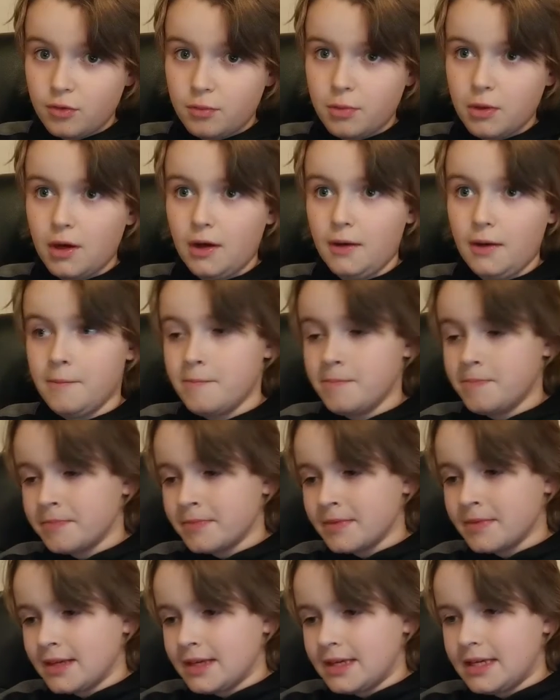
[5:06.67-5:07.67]
but
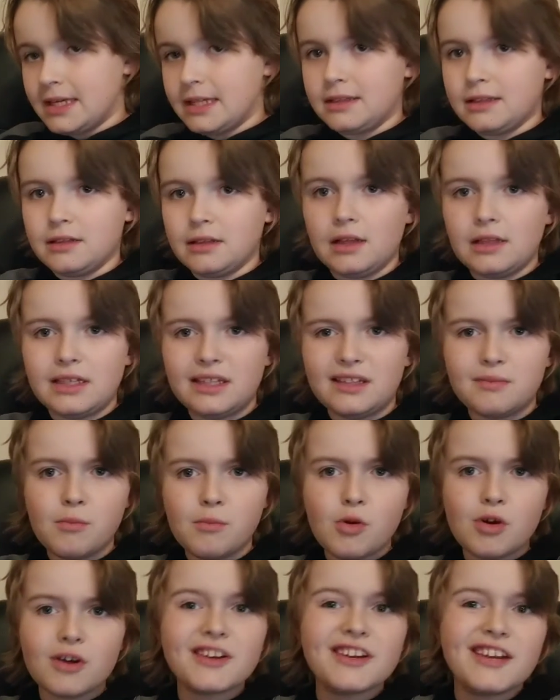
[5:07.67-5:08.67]
he's
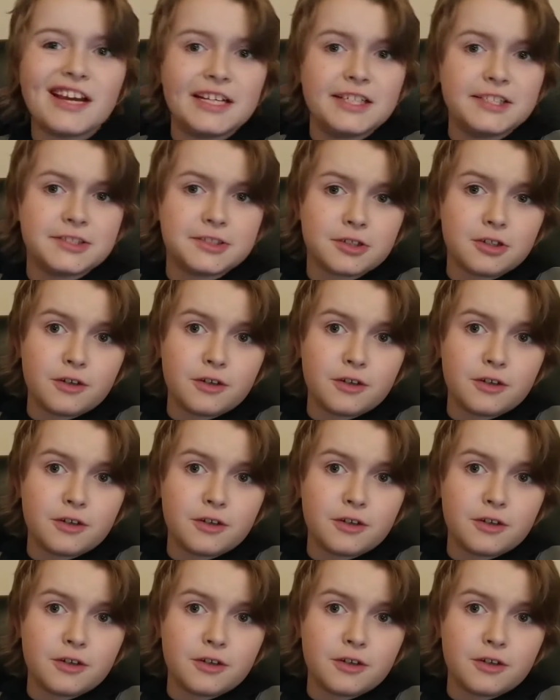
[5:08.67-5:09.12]
more nicer.